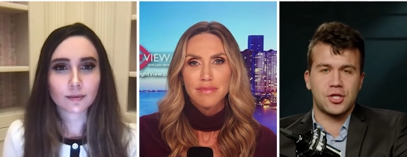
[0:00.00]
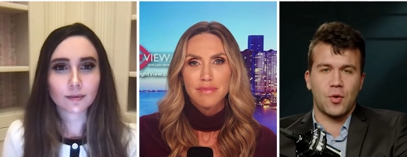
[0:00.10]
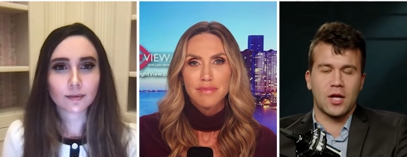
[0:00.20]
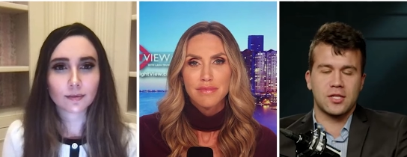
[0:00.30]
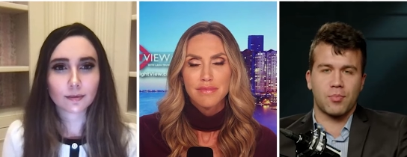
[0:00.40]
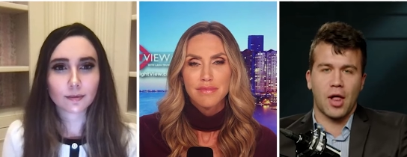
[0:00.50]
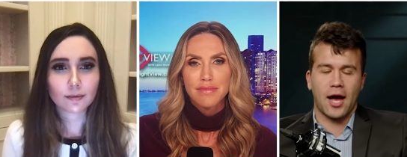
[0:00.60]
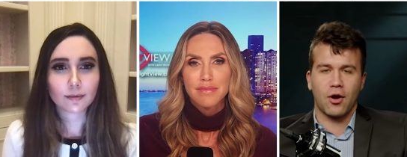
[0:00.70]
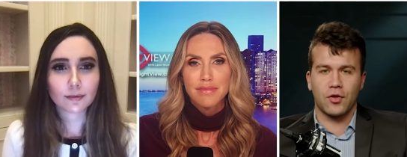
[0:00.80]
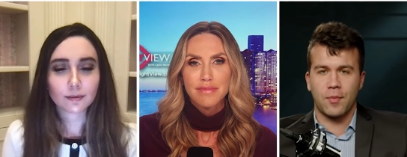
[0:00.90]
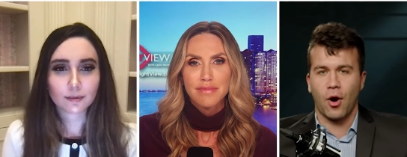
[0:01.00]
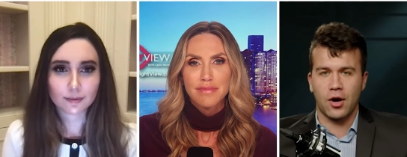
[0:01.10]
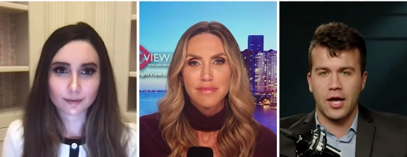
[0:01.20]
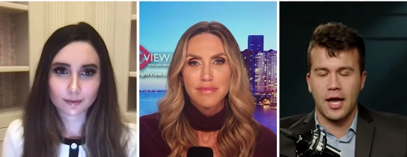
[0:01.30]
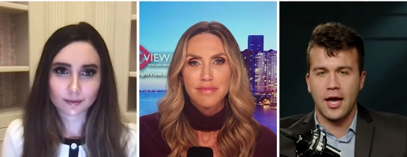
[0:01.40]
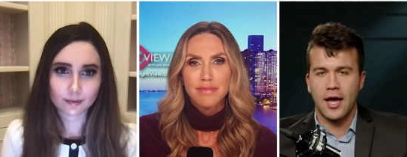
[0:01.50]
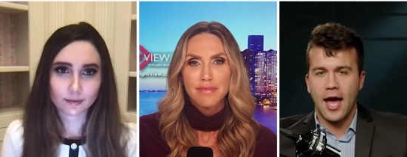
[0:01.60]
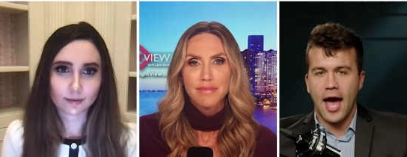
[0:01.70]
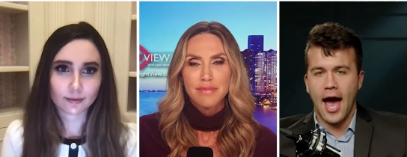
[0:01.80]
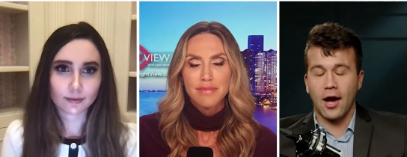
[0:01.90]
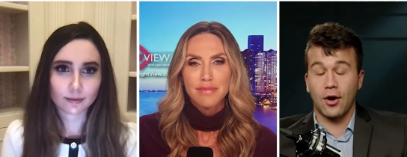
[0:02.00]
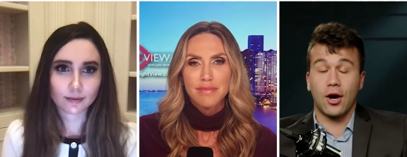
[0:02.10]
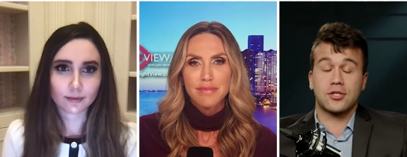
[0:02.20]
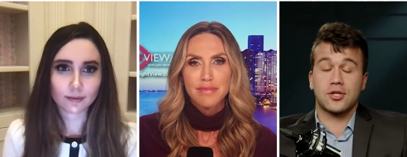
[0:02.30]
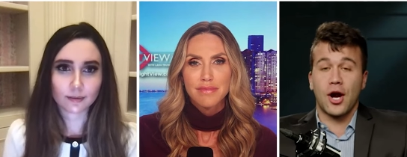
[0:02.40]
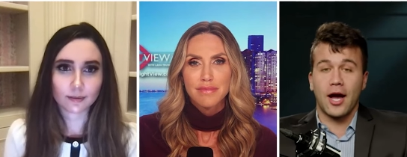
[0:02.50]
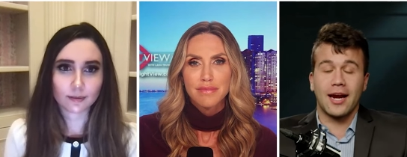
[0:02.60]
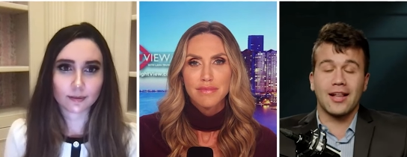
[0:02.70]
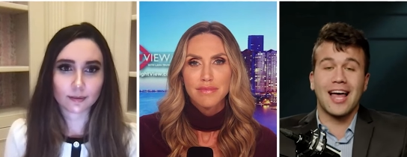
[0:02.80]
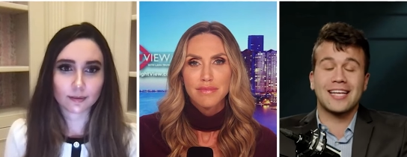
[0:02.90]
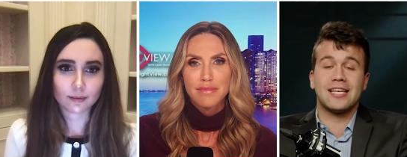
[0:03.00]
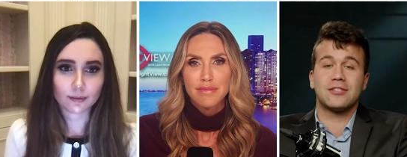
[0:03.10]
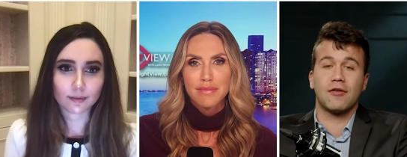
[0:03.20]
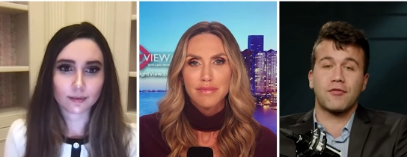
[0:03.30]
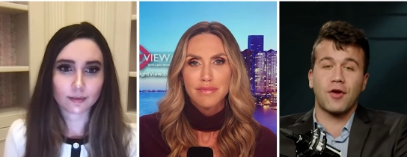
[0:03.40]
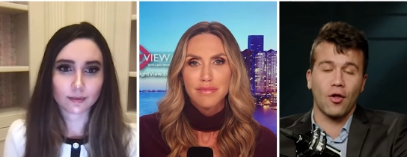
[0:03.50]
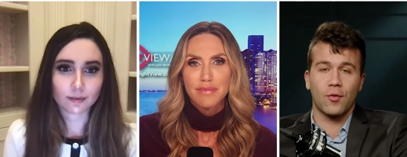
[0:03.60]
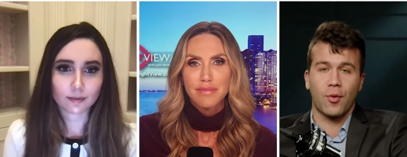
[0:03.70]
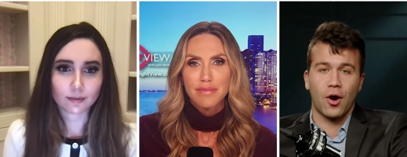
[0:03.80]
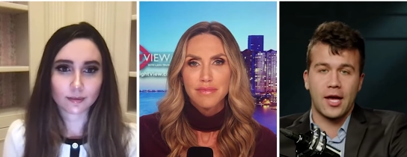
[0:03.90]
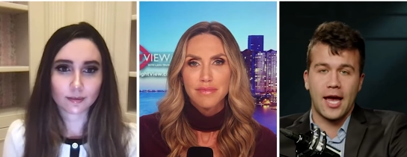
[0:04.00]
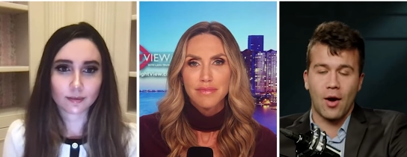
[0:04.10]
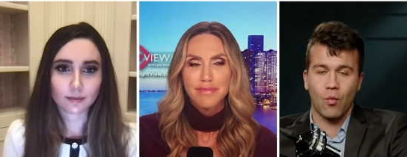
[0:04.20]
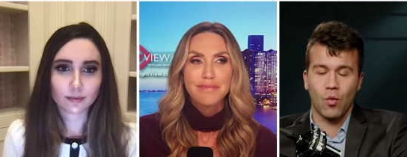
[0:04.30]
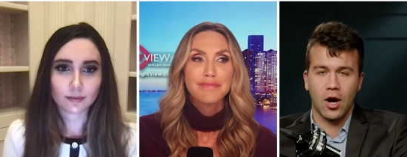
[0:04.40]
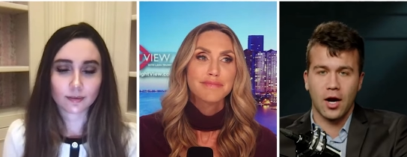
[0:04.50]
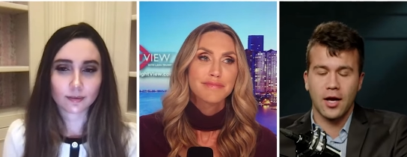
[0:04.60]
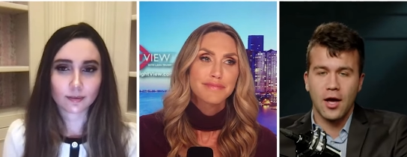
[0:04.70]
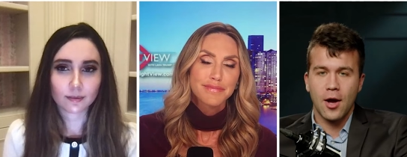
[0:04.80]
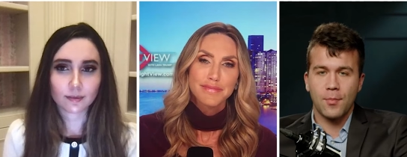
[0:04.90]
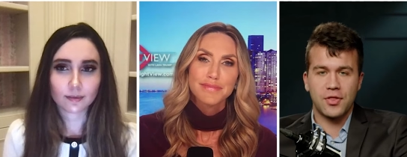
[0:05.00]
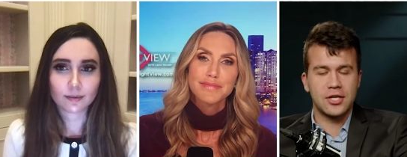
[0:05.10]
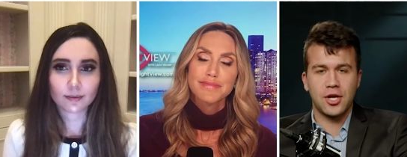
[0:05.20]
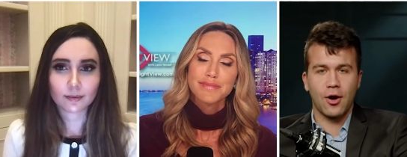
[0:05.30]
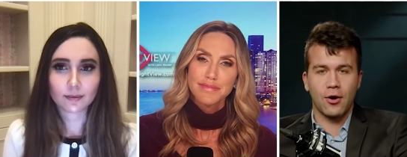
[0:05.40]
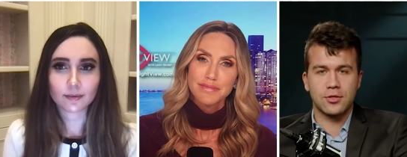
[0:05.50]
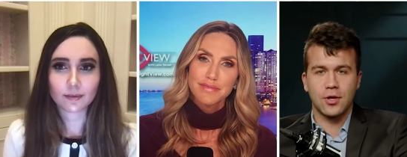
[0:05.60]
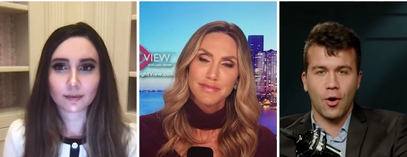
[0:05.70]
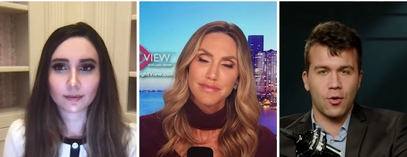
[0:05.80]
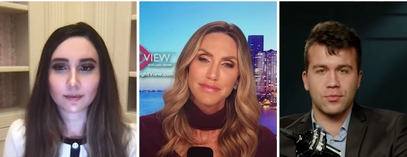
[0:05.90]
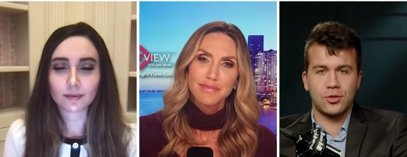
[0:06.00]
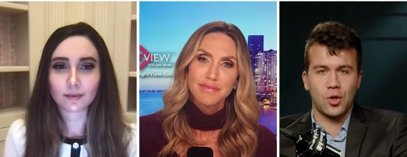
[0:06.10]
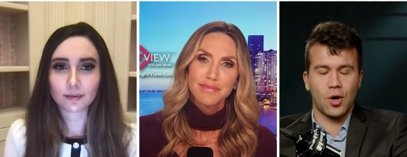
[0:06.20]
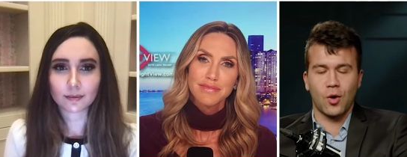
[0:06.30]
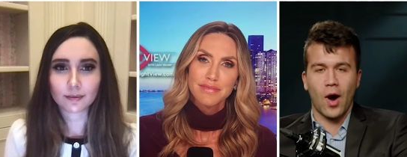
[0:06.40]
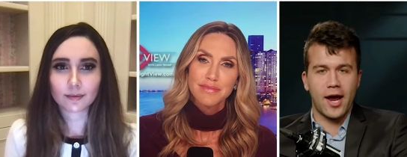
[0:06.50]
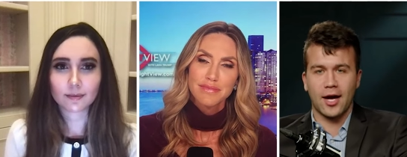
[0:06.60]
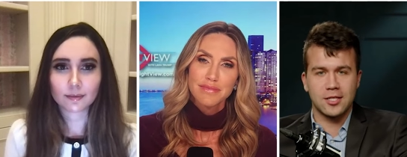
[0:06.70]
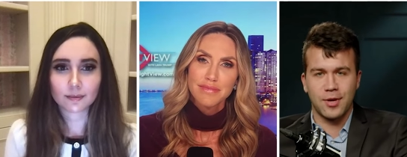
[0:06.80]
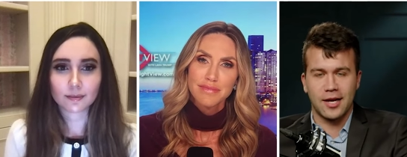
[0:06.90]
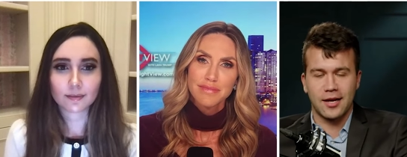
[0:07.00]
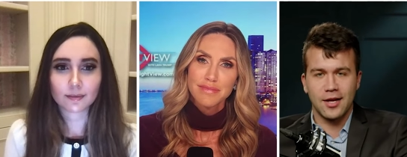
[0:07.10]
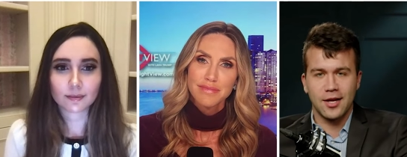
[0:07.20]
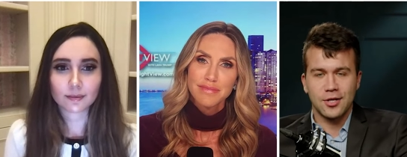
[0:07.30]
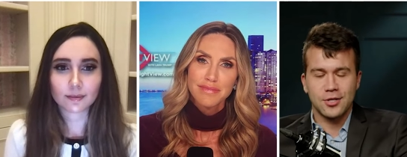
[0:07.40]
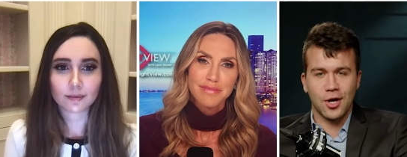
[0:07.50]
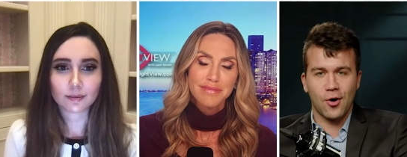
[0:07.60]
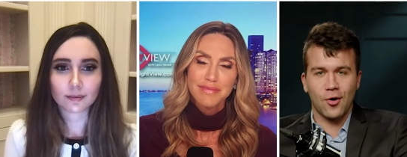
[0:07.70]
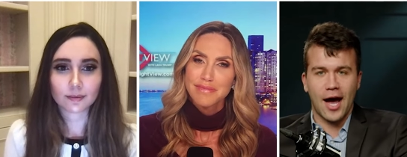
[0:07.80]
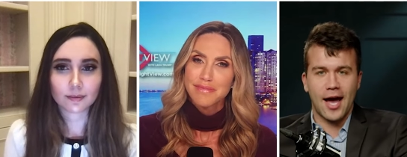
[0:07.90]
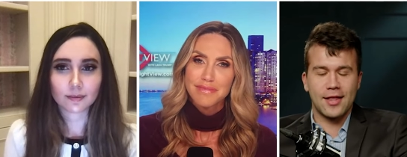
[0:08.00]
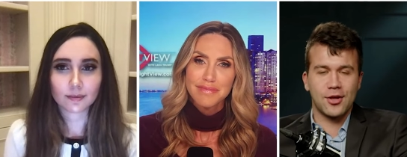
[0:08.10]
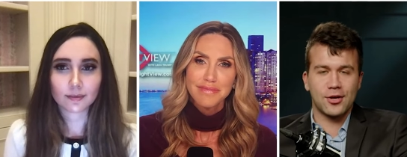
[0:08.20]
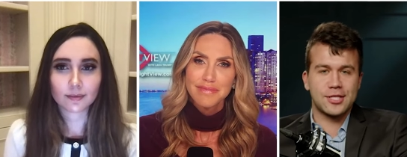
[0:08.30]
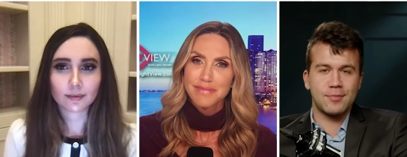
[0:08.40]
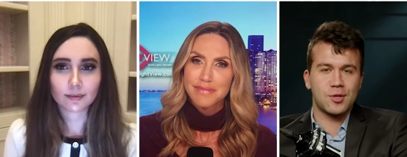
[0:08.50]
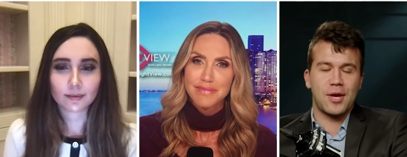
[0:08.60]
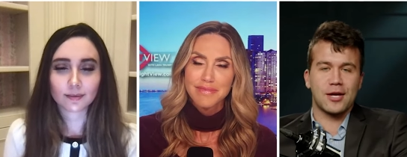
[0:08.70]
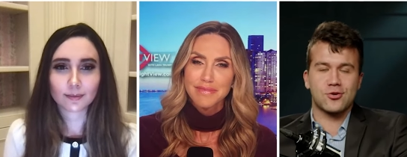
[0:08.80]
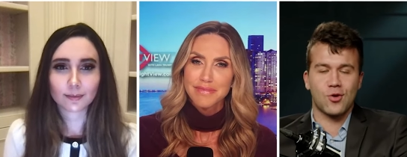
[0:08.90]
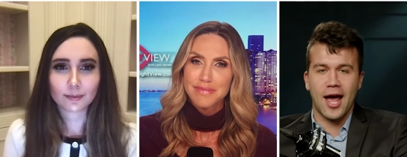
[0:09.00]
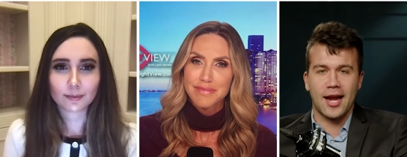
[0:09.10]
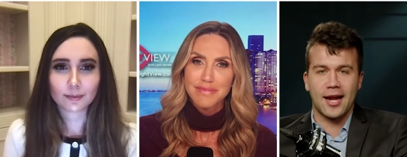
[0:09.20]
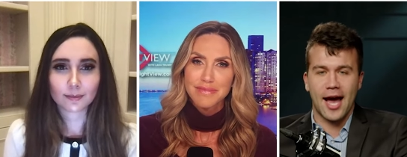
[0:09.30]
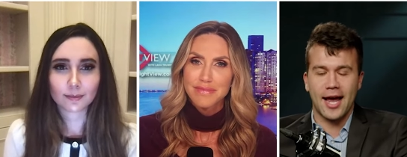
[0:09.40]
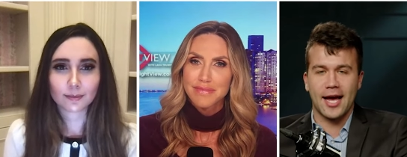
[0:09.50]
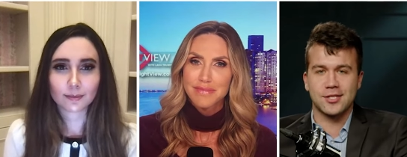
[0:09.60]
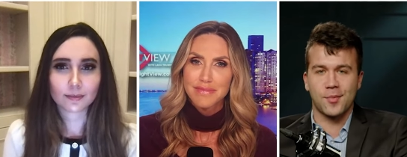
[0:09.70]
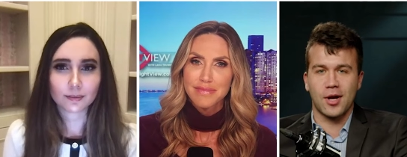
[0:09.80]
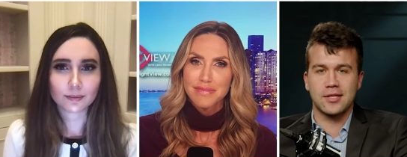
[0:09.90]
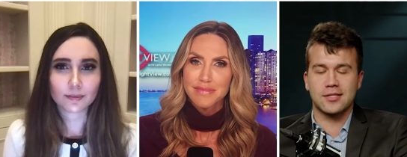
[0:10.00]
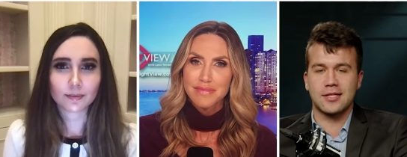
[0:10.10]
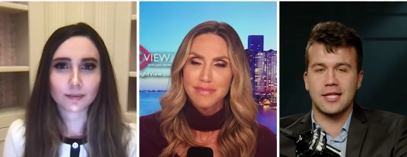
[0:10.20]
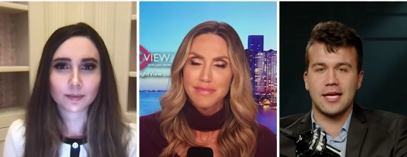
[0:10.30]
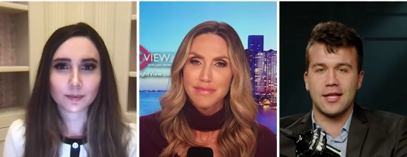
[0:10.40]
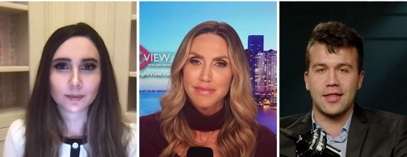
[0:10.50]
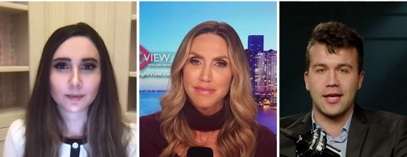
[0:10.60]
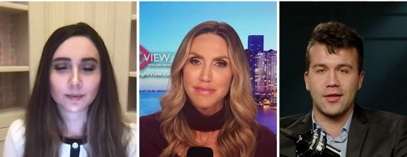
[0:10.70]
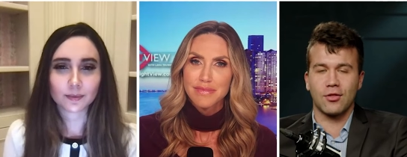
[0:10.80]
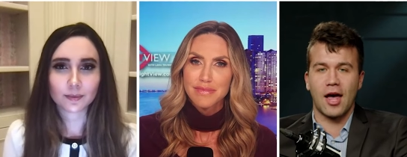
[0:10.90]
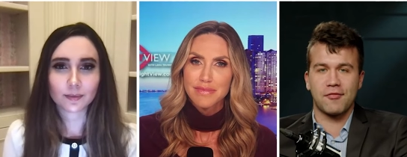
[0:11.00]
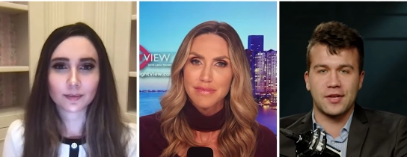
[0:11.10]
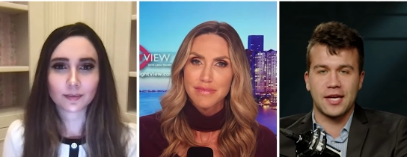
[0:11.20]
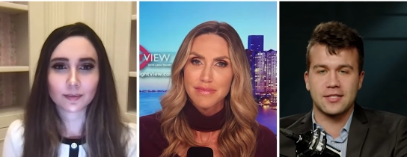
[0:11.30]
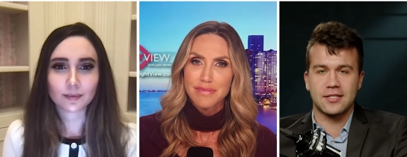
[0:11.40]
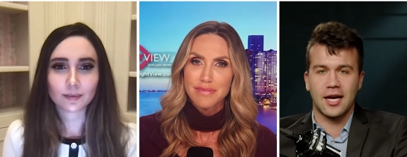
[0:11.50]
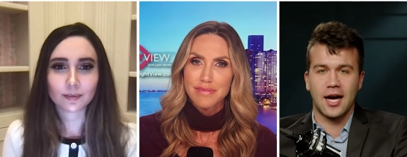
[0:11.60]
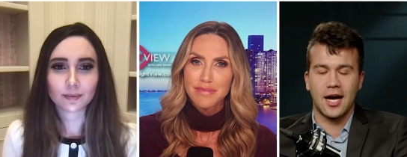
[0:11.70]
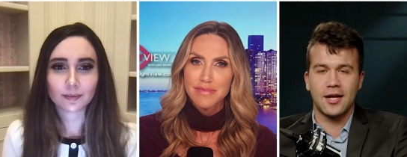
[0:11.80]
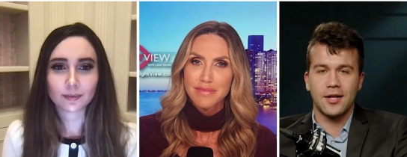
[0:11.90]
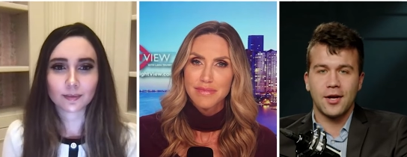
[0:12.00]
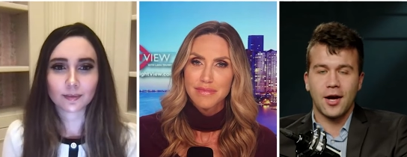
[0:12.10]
Speaker 1: You know, she wants a black only party, at, uh, or uh, sorry, an electeds of color party at work, but then she goes home to her white husband. So uh, there seems to be a trend, I guess, amongst the the leftist. Uh,